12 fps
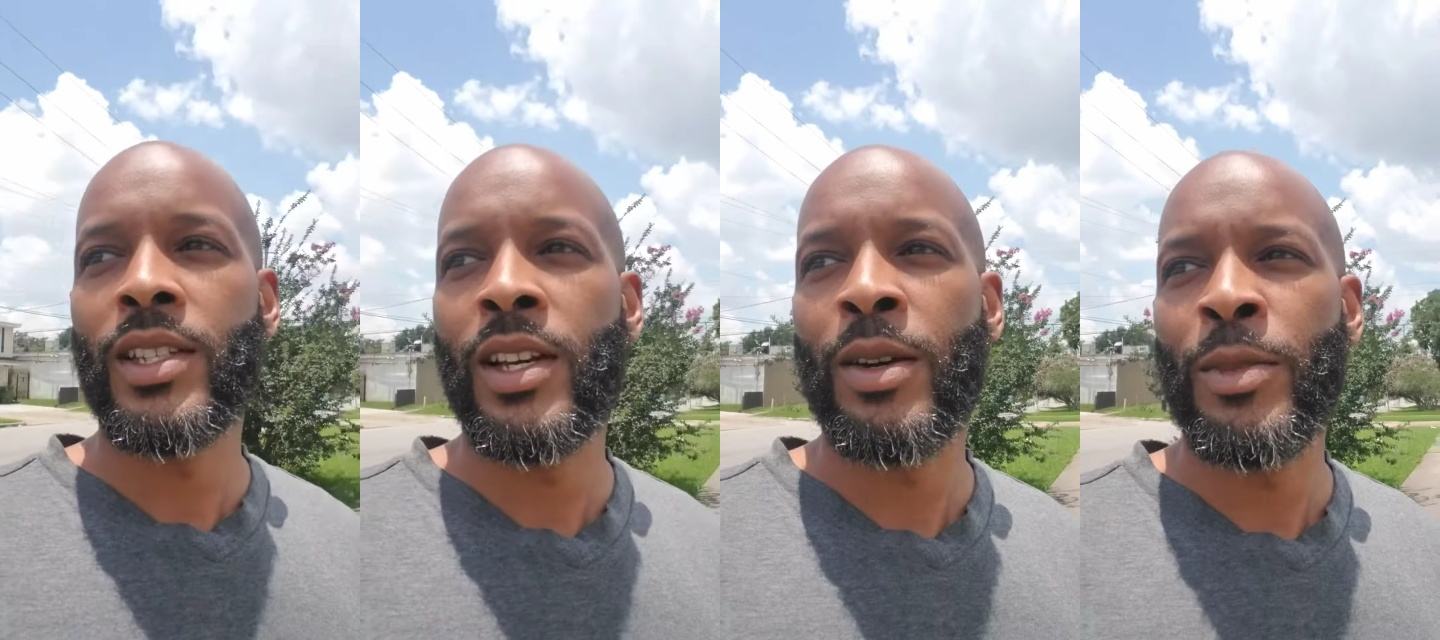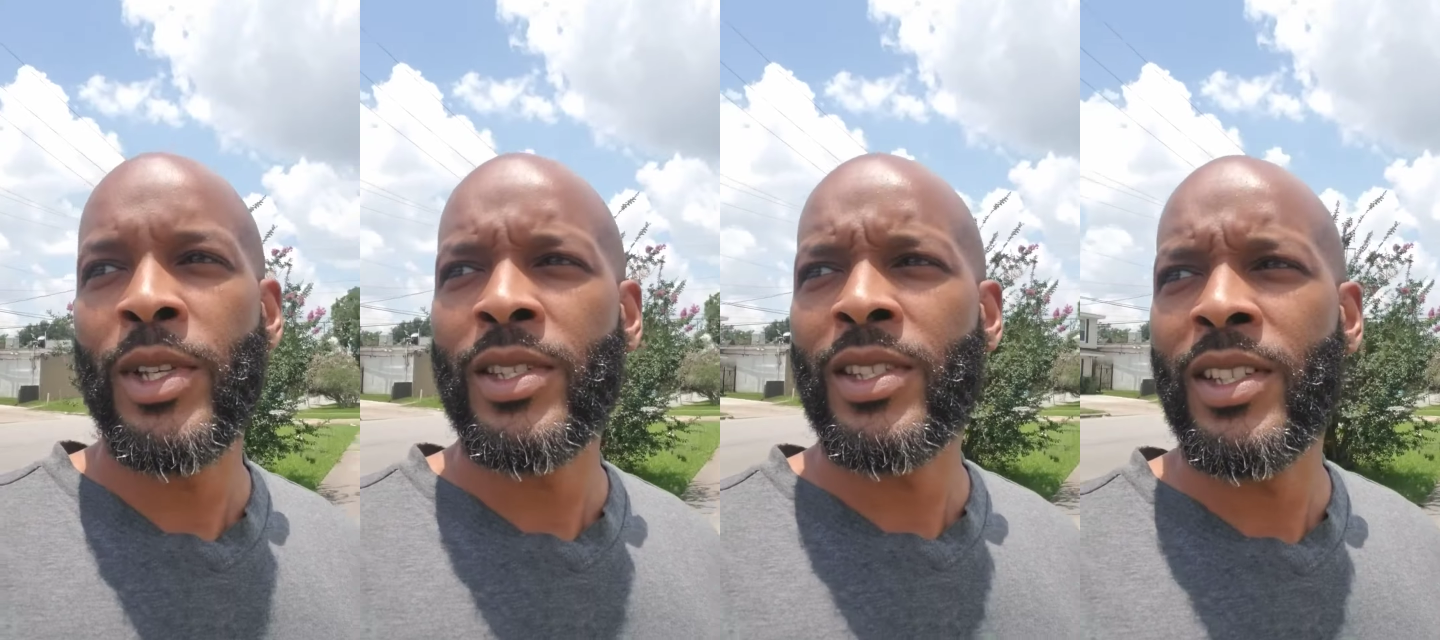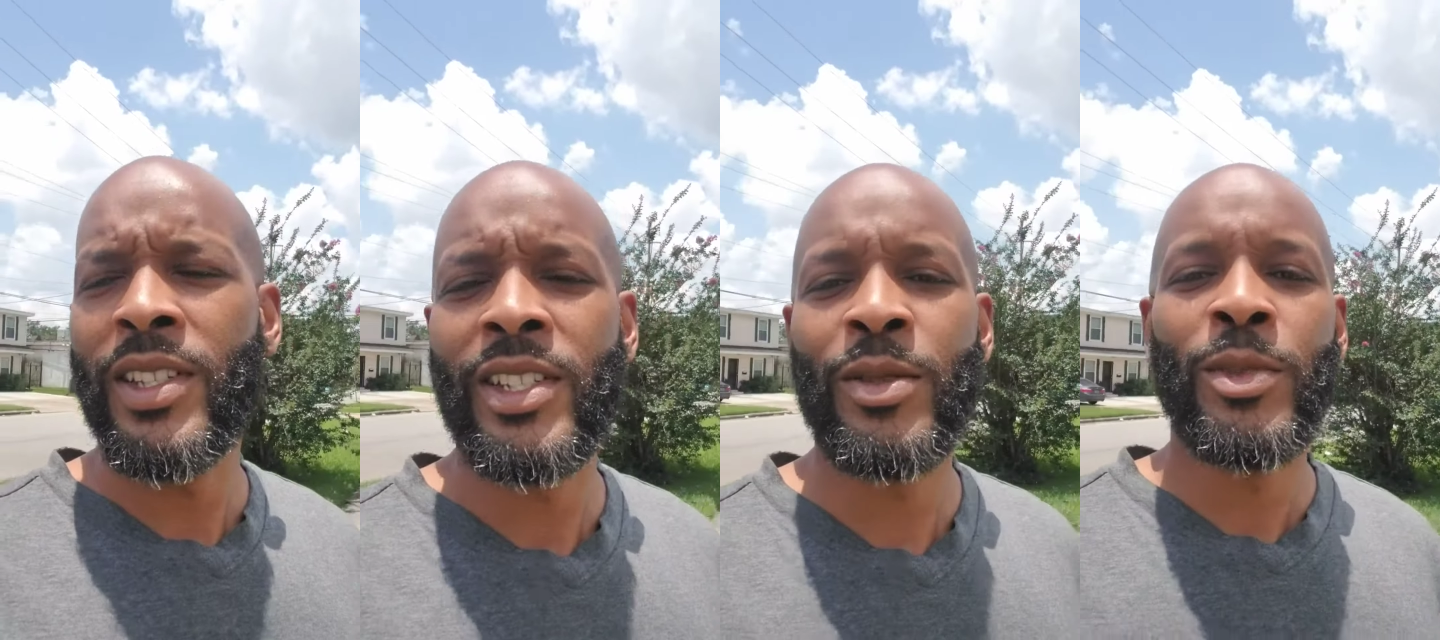Uh,
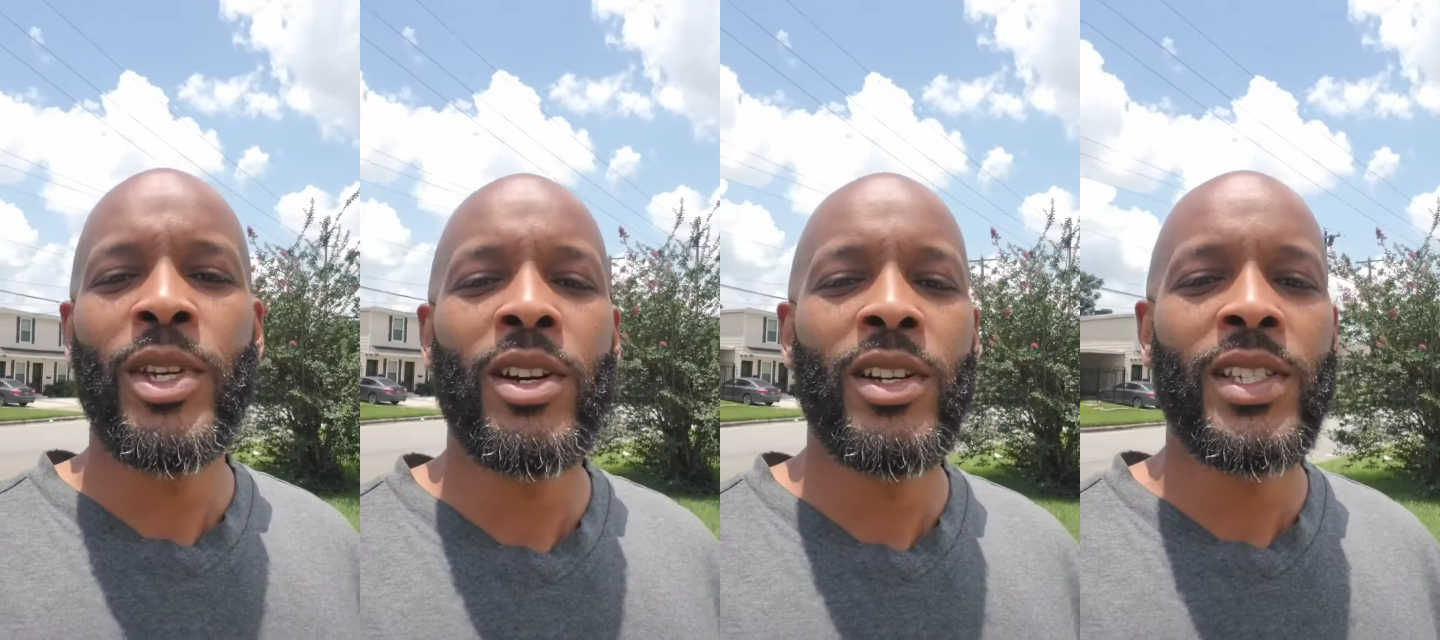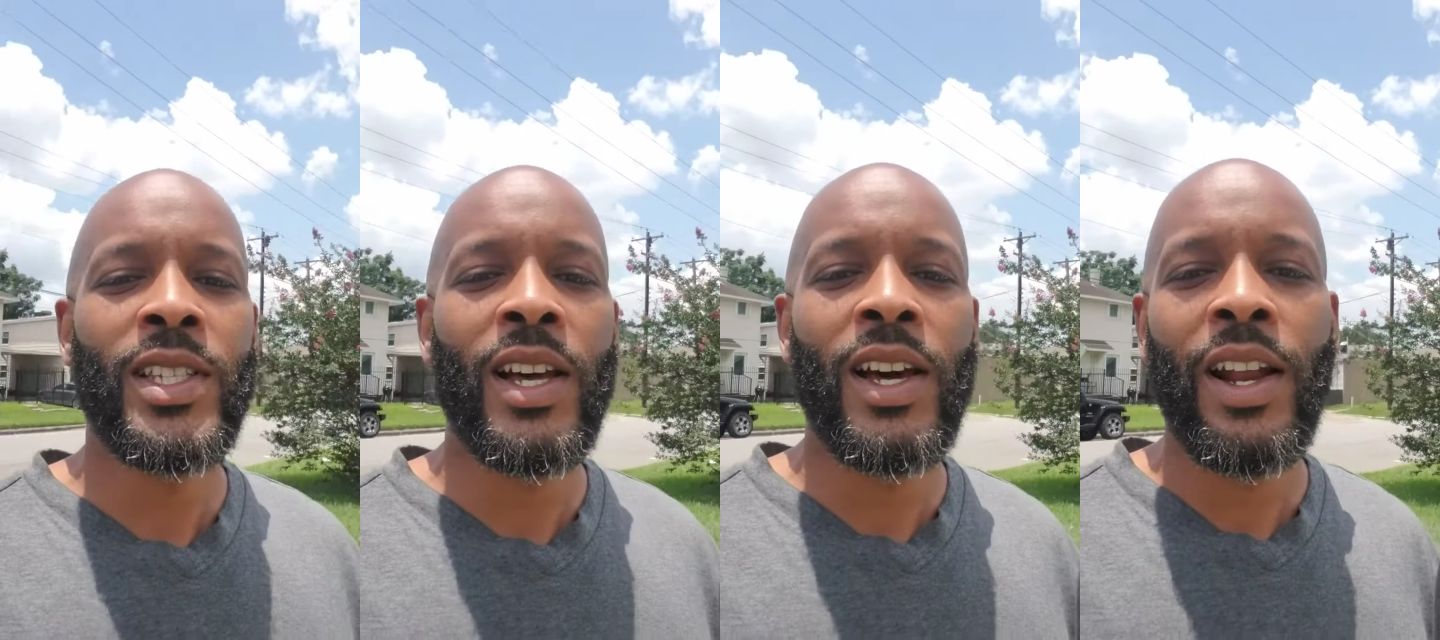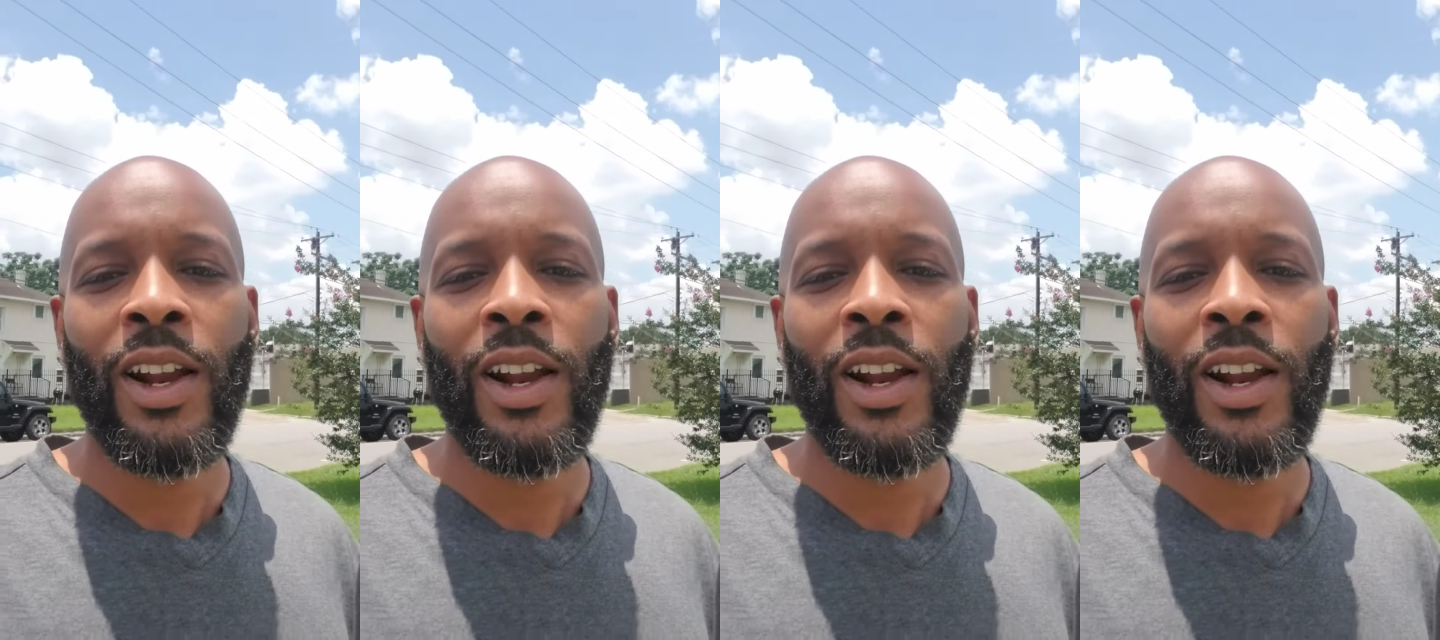Mr. Jamil Hassan,